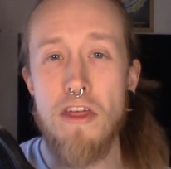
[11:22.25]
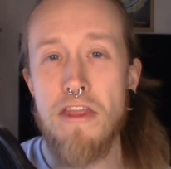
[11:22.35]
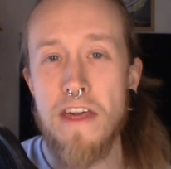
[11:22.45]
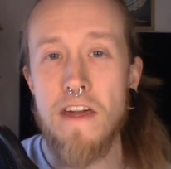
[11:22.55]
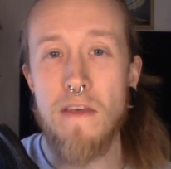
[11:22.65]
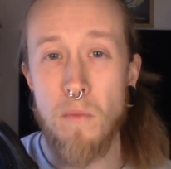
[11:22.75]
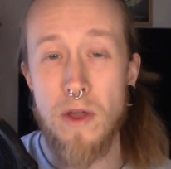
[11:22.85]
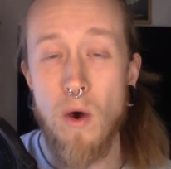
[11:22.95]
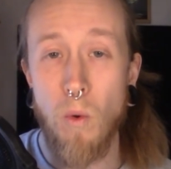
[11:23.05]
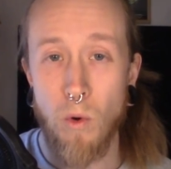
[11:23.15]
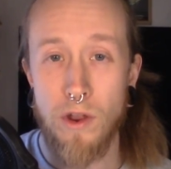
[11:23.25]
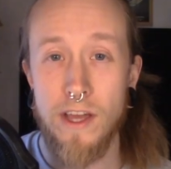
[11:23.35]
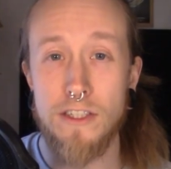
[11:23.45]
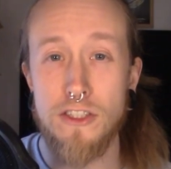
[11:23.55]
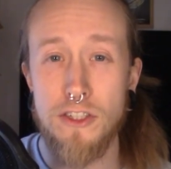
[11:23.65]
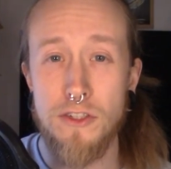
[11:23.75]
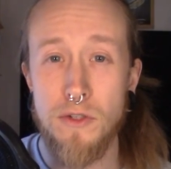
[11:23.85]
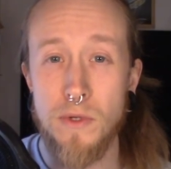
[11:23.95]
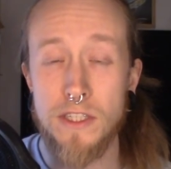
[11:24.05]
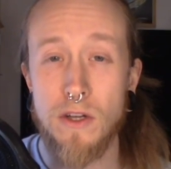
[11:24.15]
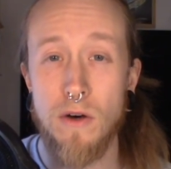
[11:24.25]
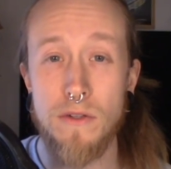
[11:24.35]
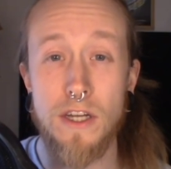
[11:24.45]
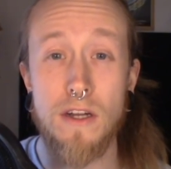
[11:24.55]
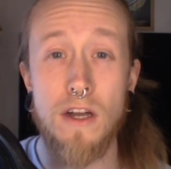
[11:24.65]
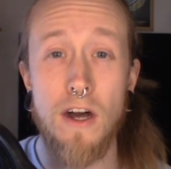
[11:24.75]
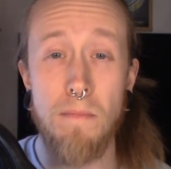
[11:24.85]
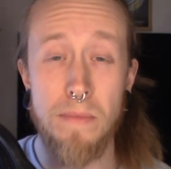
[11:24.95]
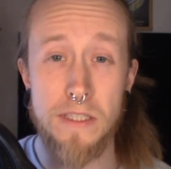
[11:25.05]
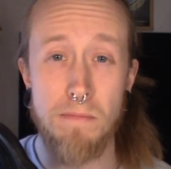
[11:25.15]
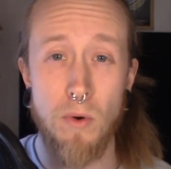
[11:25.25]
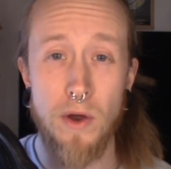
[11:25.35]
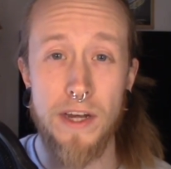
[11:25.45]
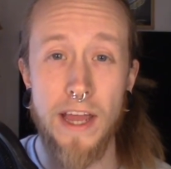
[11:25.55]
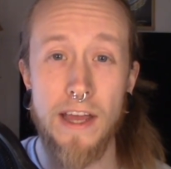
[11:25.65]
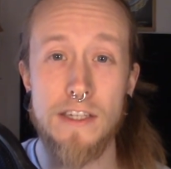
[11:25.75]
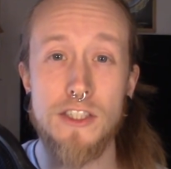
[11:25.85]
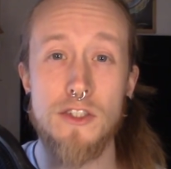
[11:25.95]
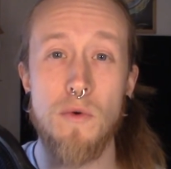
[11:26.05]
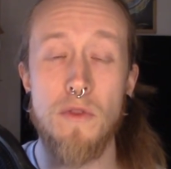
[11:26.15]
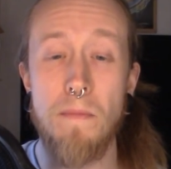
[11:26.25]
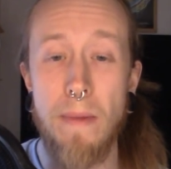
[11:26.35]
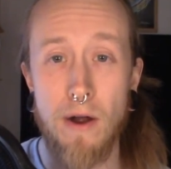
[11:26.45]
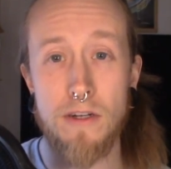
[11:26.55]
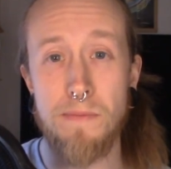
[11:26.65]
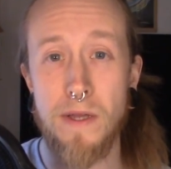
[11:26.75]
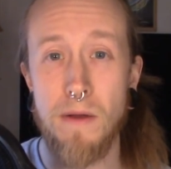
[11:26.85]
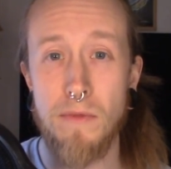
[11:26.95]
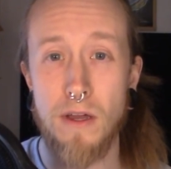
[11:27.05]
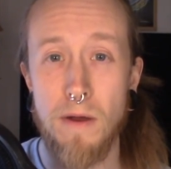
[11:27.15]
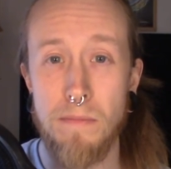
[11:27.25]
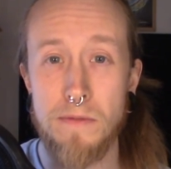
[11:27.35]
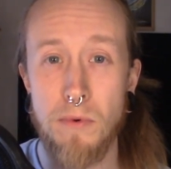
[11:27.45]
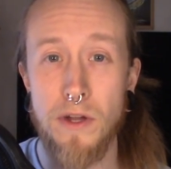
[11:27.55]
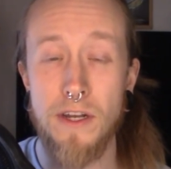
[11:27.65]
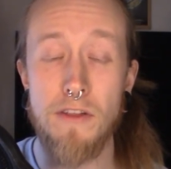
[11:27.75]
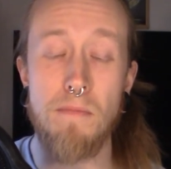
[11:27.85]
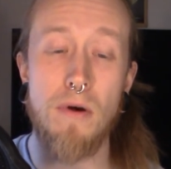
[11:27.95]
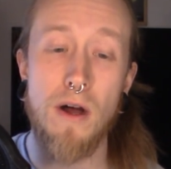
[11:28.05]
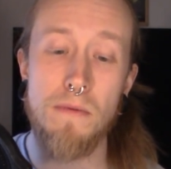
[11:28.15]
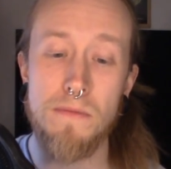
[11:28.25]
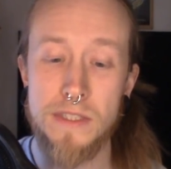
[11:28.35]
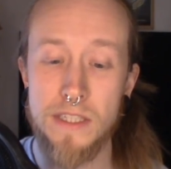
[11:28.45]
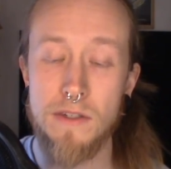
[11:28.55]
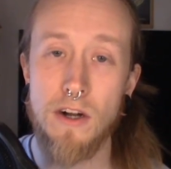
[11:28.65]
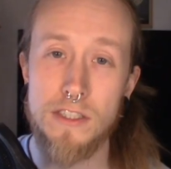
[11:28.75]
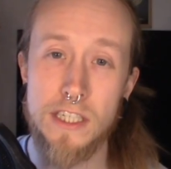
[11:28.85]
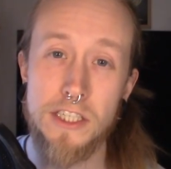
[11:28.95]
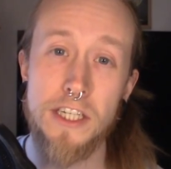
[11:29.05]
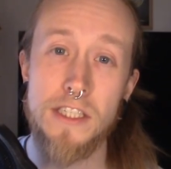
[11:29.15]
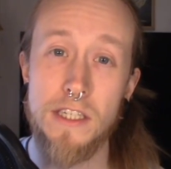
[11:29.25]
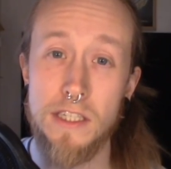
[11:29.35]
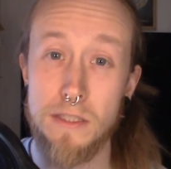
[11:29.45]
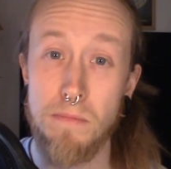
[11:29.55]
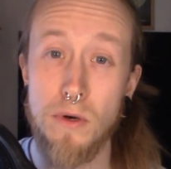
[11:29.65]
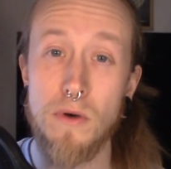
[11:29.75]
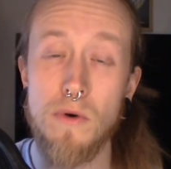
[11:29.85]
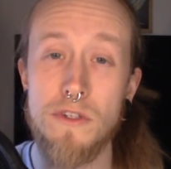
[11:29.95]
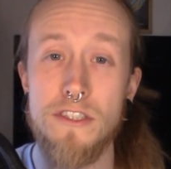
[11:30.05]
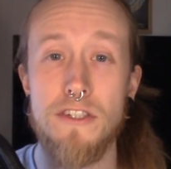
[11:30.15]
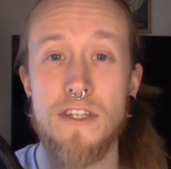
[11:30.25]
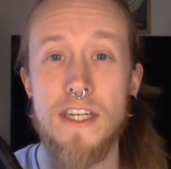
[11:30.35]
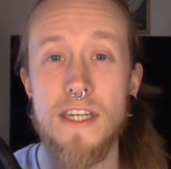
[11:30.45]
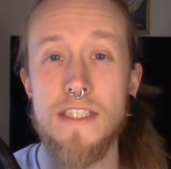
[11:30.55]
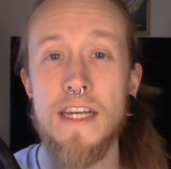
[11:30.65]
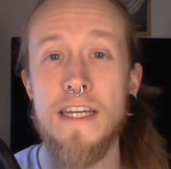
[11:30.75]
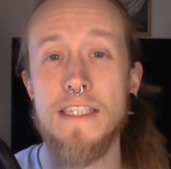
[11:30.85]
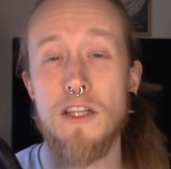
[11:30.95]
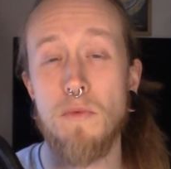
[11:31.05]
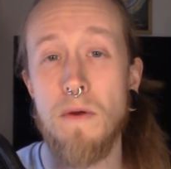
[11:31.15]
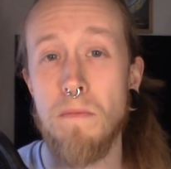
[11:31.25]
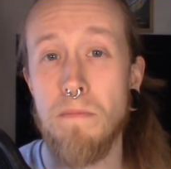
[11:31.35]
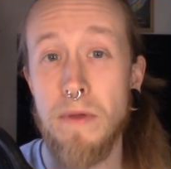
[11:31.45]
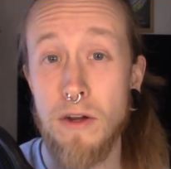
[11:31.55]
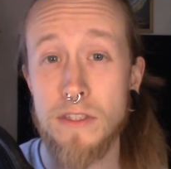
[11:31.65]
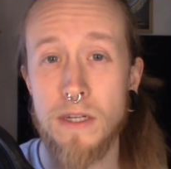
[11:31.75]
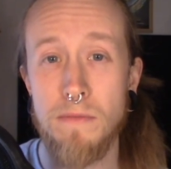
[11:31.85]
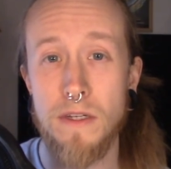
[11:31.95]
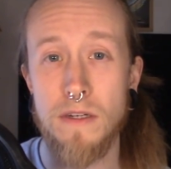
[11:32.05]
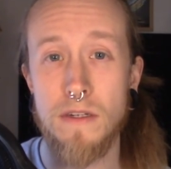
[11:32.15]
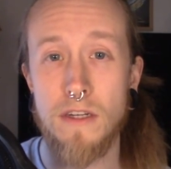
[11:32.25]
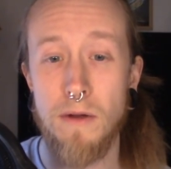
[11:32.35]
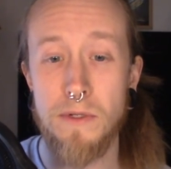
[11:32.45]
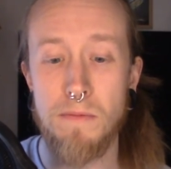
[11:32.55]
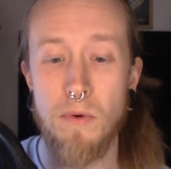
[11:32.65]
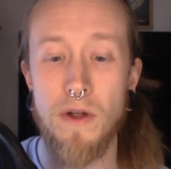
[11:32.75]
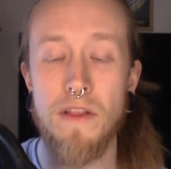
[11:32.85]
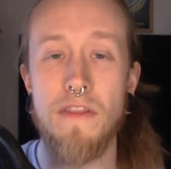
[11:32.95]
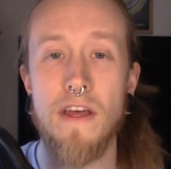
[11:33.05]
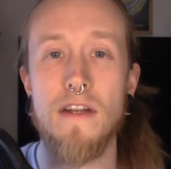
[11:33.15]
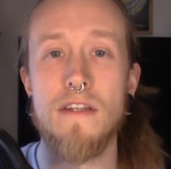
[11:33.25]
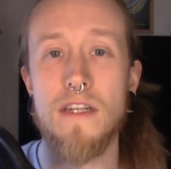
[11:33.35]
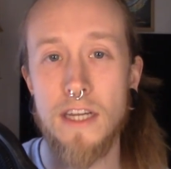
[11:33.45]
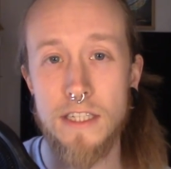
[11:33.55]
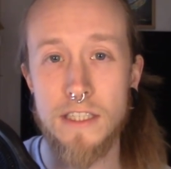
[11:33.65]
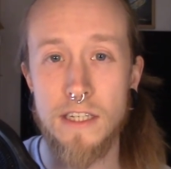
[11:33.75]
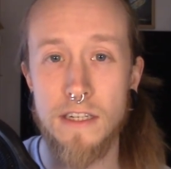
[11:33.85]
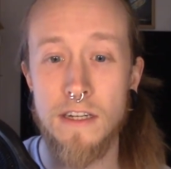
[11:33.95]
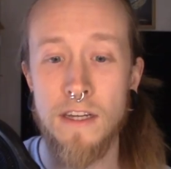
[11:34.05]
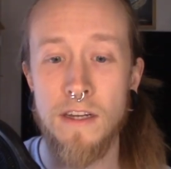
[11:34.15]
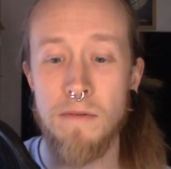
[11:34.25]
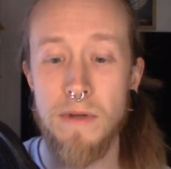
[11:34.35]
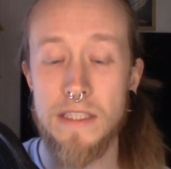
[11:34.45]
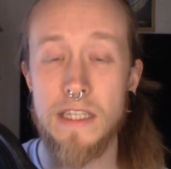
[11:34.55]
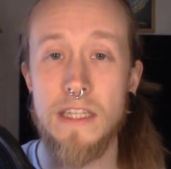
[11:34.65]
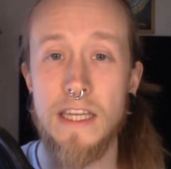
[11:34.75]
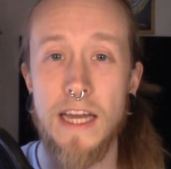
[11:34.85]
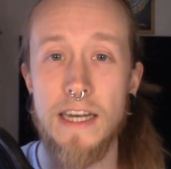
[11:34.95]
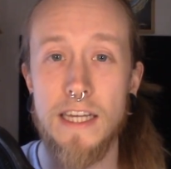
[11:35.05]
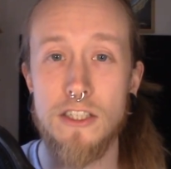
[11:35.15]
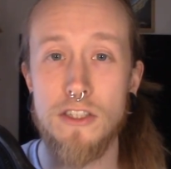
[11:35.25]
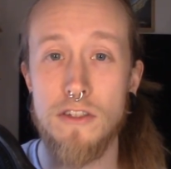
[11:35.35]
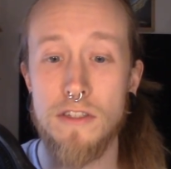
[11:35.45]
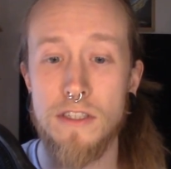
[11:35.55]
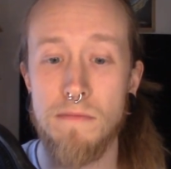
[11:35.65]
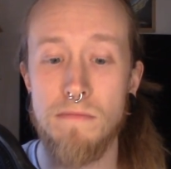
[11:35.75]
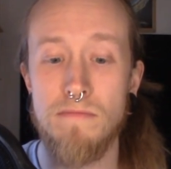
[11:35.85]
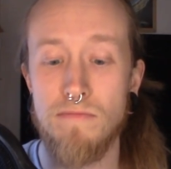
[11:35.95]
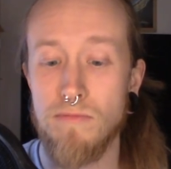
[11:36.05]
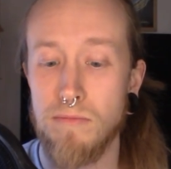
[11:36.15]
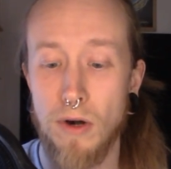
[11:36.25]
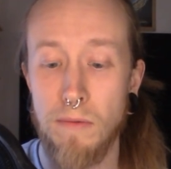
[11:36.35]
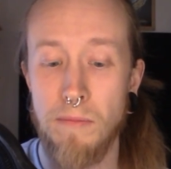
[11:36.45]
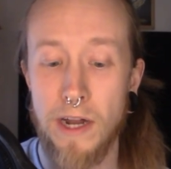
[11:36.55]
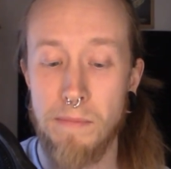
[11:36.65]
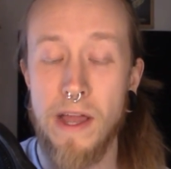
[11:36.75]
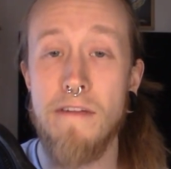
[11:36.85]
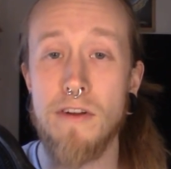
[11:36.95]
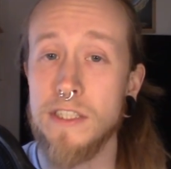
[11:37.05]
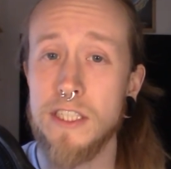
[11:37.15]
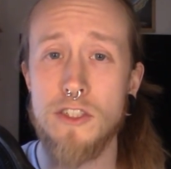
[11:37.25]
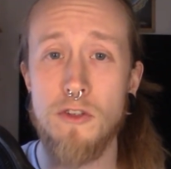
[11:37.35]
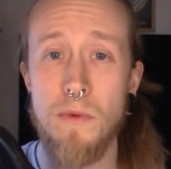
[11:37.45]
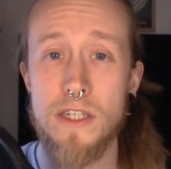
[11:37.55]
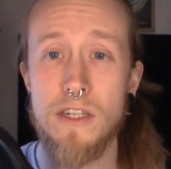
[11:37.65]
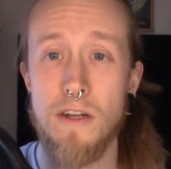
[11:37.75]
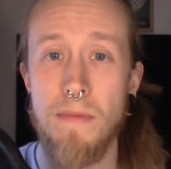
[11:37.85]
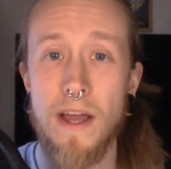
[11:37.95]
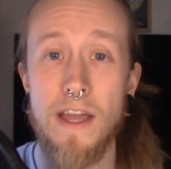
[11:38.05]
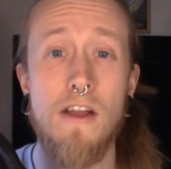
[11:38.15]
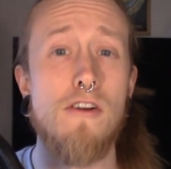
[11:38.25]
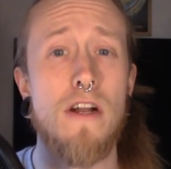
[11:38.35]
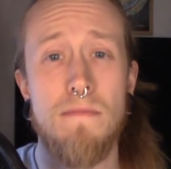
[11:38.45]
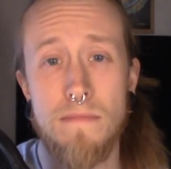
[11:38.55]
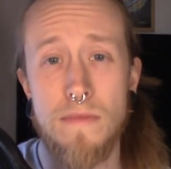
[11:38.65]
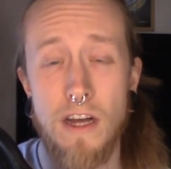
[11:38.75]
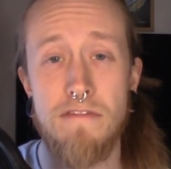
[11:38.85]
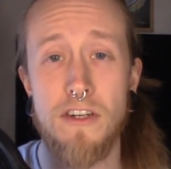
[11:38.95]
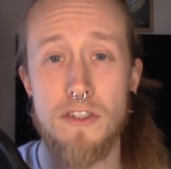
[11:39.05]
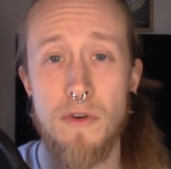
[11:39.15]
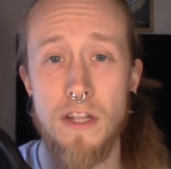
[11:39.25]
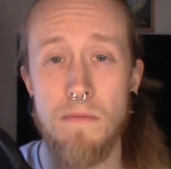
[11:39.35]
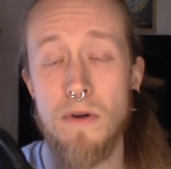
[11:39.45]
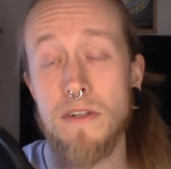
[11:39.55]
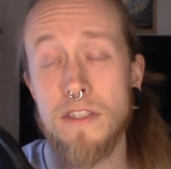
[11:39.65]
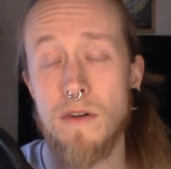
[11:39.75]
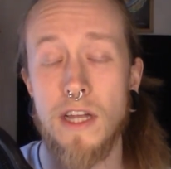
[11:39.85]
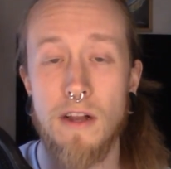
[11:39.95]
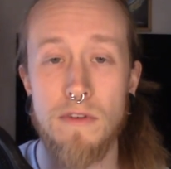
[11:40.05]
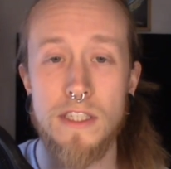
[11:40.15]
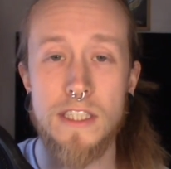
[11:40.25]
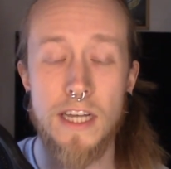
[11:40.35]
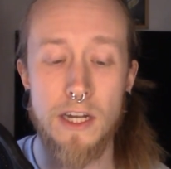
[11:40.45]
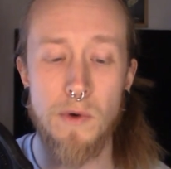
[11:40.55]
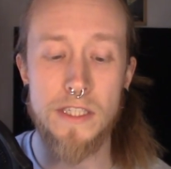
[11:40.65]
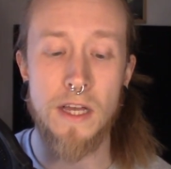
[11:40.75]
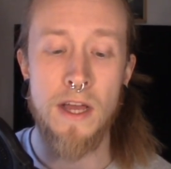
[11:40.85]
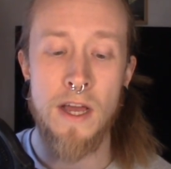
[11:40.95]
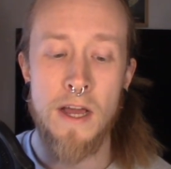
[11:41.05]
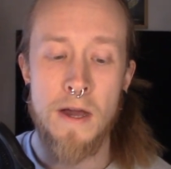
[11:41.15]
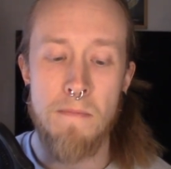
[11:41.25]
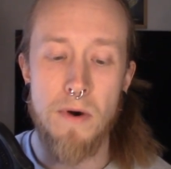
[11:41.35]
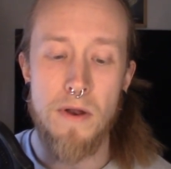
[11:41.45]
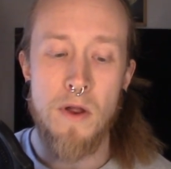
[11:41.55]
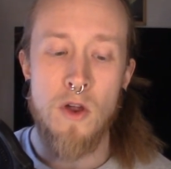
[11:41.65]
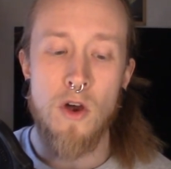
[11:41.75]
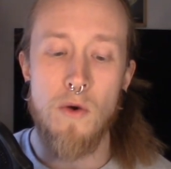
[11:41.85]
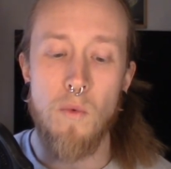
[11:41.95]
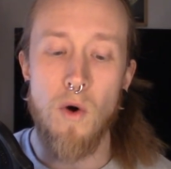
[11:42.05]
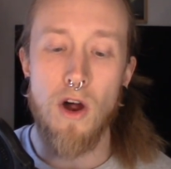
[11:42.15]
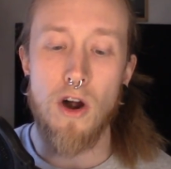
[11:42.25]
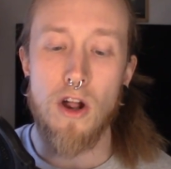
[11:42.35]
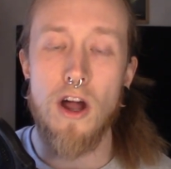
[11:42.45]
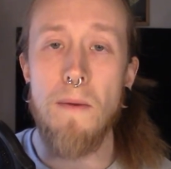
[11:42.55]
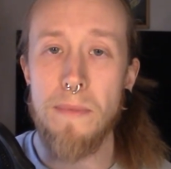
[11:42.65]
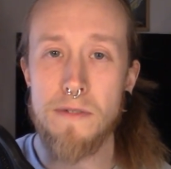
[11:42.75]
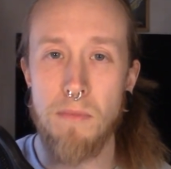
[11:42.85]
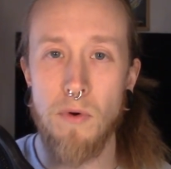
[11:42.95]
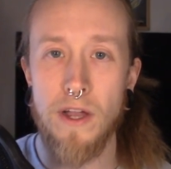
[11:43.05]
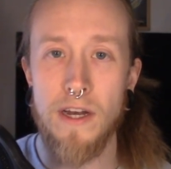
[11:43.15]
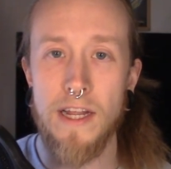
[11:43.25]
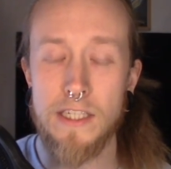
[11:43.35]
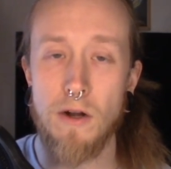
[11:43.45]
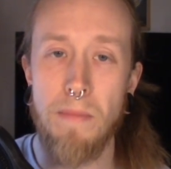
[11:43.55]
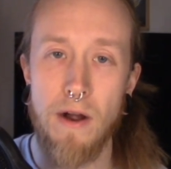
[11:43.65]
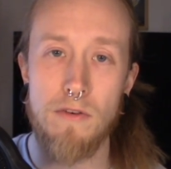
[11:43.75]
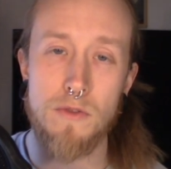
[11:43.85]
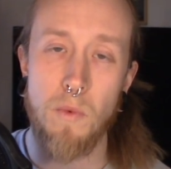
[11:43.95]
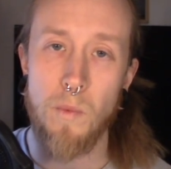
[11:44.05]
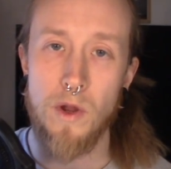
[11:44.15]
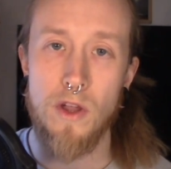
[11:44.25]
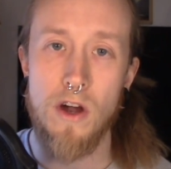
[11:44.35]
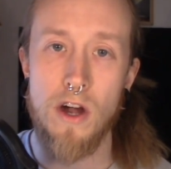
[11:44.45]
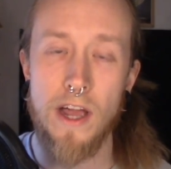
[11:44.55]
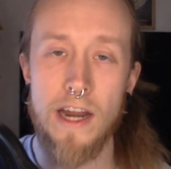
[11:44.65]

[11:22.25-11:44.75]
The thing that we orient to is called a compass point, and so the parents become the compass point. Now, the problems that are suggested in this book, hold on to your kids, say that when peers come to compass point, then kids can basically get into some problematic behavior. This is too much to unpack here, and I'm not finished reading the book, so I can't really say anyways. But our compass point is our parents when we're young.